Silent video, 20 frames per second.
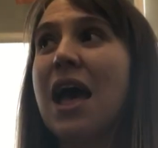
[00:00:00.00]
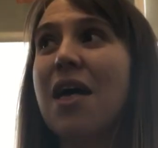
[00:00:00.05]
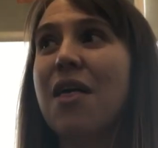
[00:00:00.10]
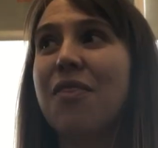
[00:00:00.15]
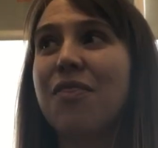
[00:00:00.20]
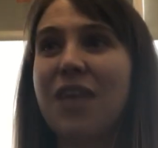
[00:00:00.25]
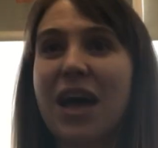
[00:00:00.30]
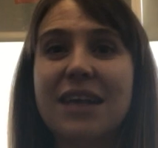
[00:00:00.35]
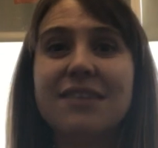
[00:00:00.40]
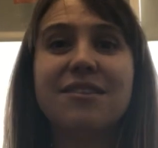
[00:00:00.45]

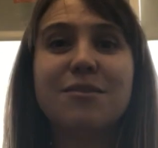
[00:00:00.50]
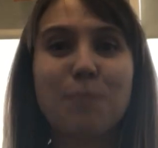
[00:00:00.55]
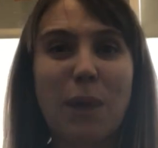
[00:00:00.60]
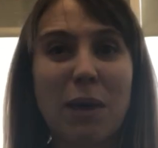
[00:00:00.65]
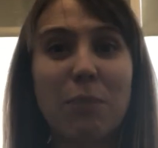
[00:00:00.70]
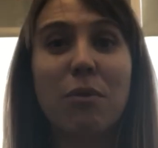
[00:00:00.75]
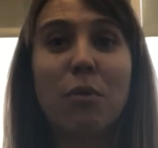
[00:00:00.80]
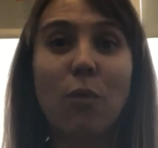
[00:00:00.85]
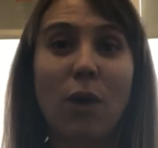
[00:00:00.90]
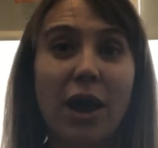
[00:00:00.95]
That's
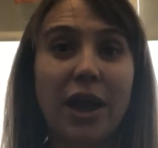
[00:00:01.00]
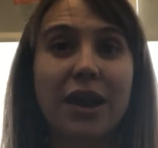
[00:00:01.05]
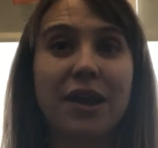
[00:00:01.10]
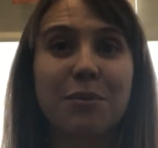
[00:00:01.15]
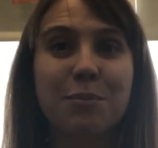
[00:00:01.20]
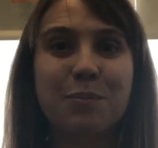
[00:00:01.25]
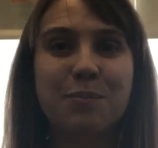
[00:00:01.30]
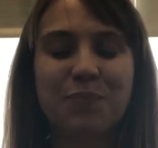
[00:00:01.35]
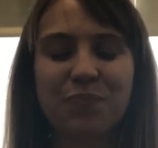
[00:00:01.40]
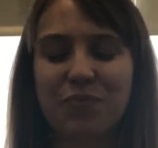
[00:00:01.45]
paper one.
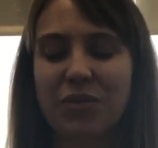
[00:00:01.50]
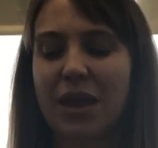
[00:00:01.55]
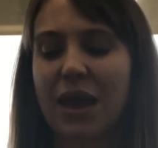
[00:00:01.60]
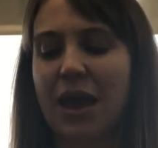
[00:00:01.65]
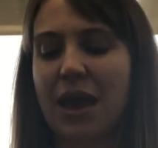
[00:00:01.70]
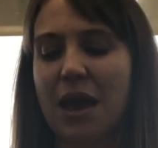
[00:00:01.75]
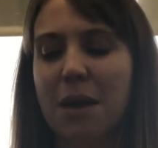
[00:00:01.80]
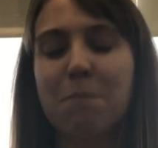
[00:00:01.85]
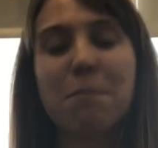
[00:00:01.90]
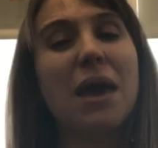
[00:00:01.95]

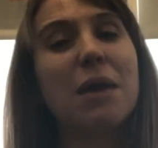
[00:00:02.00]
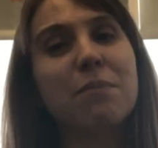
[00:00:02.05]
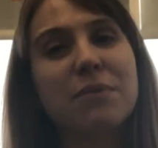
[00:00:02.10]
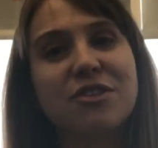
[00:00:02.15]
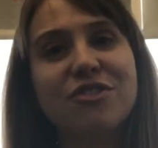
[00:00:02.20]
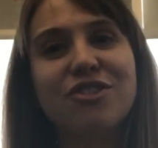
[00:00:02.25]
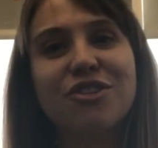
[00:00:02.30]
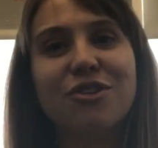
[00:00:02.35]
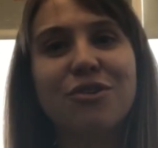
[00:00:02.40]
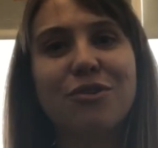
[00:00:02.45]
Paper
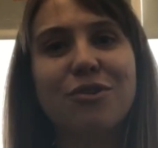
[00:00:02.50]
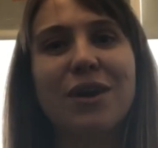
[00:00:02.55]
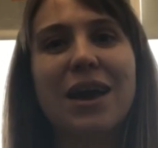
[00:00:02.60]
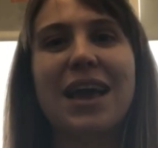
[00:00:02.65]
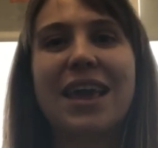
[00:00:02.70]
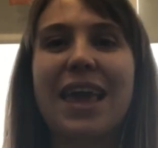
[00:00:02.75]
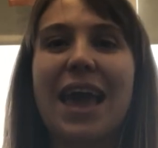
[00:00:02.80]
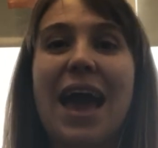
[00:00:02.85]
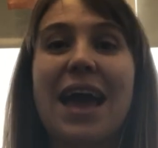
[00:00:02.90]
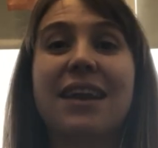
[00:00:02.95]
2,
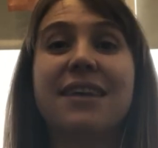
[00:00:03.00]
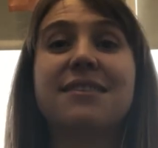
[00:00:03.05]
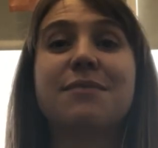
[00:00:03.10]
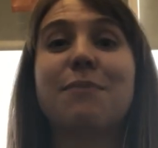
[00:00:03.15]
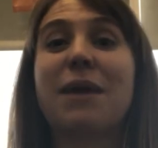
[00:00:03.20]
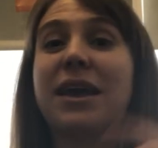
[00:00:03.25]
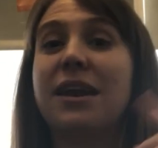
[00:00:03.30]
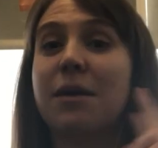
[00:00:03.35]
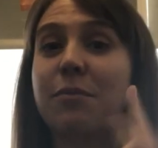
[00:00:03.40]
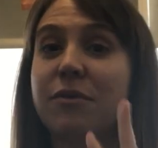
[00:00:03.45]
again, is
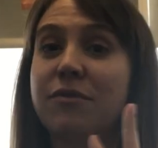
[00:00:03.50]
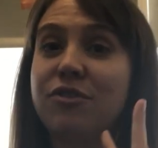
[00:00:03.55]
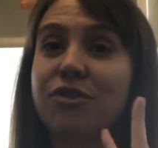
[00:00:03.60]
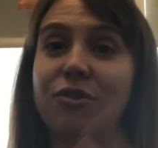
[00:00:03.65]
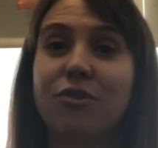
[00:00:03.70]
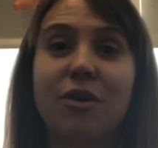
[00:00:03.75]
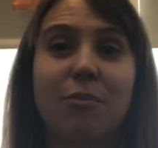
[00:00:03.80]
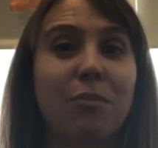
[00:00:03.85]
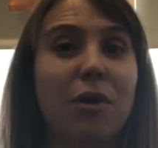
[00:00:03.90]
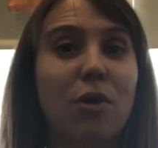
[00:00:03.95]
made up of
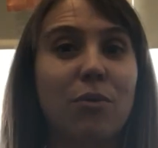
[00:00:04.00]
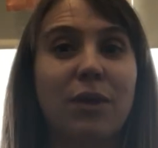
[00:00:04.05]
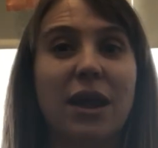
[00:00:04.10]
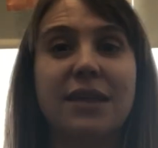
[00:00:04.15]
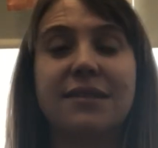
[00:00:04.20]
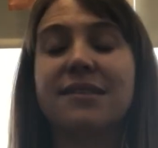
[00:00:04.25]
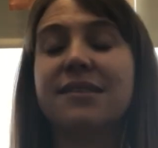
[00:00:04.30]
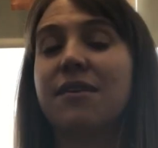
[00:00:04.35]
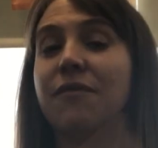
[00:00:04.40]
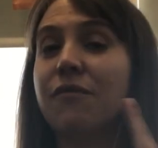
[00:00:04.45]
two
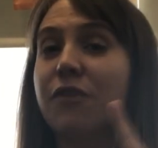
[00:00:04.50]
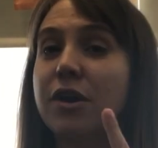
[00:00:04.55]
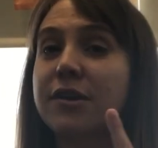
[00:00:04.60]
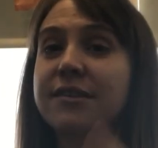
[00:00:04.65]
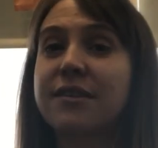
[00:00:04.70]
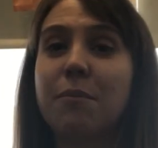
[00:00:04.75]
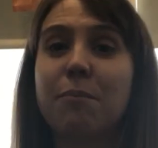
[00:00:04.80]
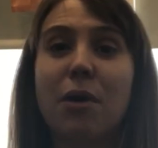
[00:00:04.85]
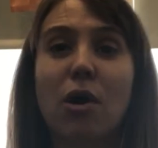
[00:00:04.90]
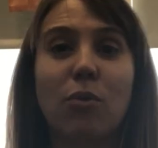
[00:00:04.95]
components. The
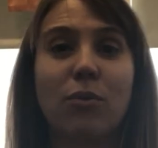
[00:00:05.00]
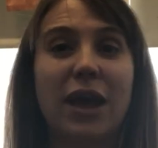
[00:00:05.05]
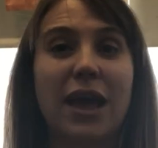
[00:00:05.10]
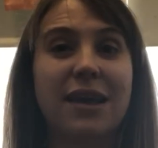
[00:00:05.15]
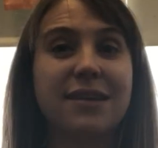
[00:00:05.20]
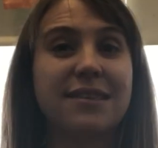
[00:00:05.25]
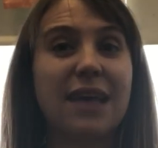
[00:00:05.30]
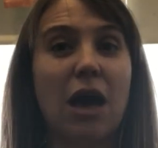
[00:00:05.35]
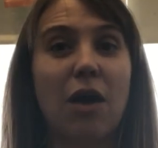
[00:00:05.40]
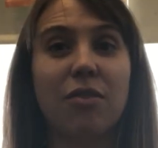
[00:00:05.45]
first component
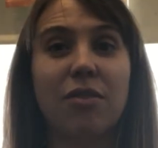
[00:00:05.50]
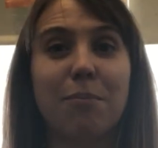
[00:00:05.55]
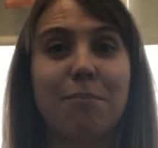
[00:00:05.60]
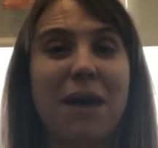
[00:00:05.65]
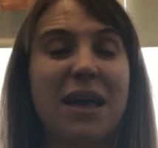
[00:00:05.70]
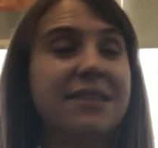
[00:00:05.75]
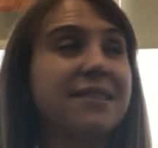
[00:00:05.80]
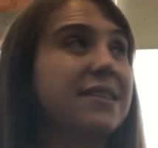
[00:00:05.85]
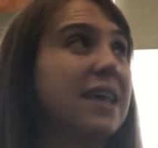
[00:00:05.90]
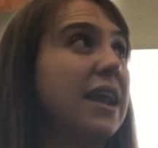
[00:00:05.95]
is health and
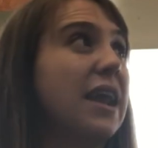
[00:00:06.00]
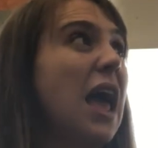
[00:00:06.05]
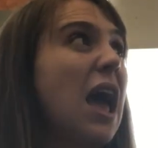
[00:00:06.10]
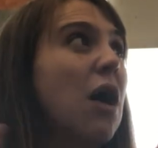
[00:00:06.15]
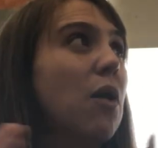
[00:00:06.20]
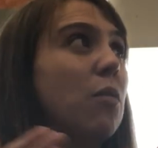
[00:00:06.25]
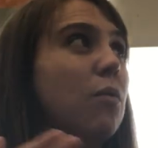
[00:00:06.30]
medicine.